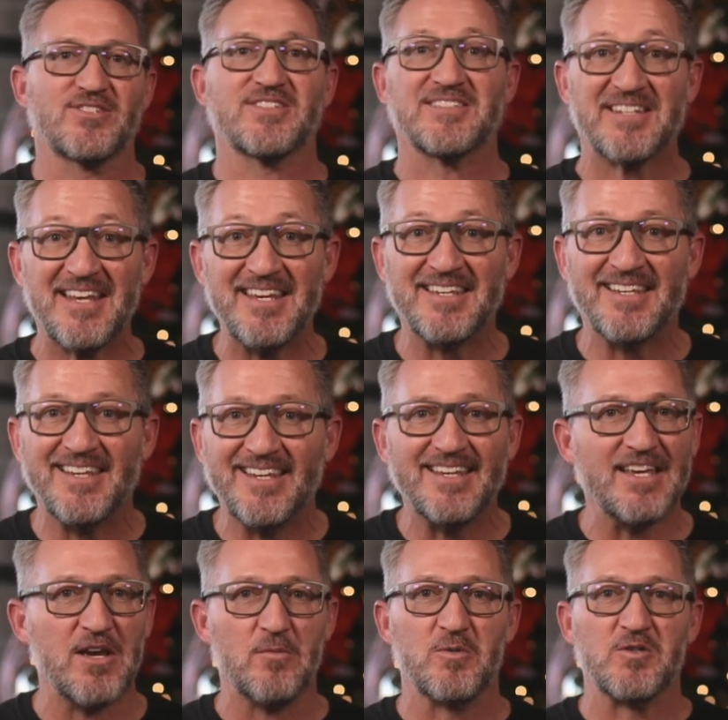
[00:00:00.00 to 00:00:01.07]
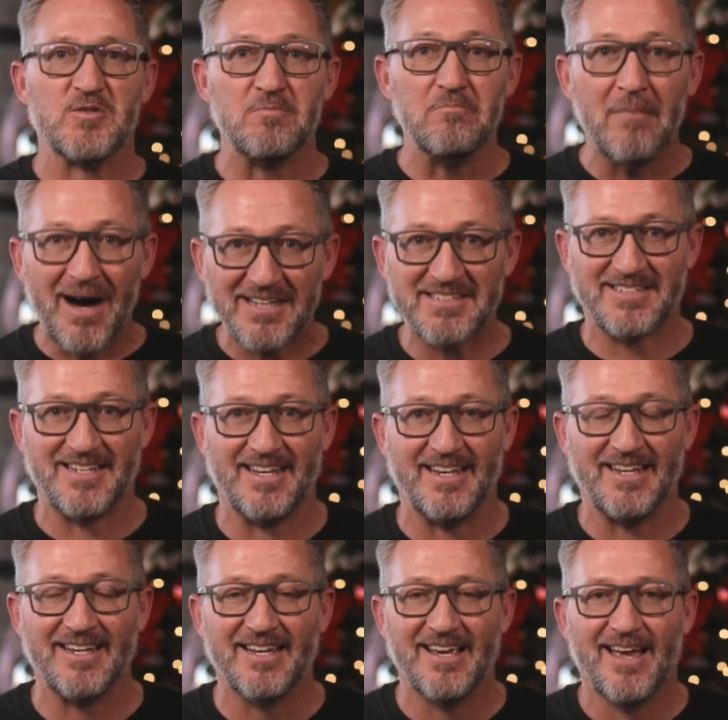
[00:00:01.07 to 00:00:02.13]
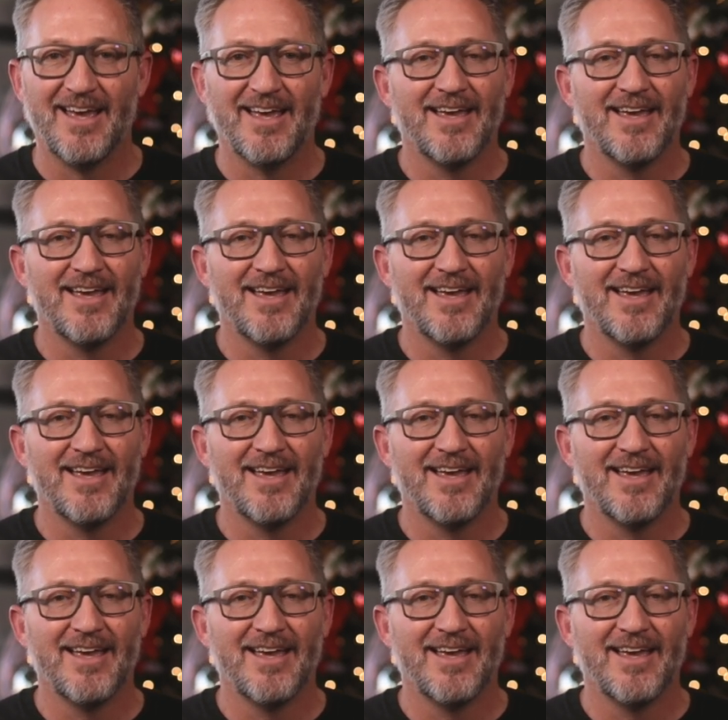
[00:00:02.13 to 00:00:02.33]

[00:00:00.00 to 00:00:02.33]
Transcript: stinky, it was musty,